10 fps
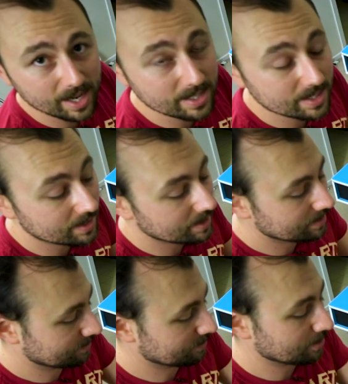I needed it.
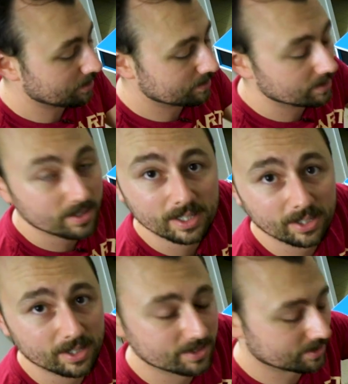So here
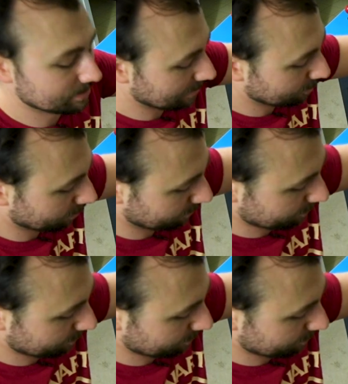it is, let's take a look.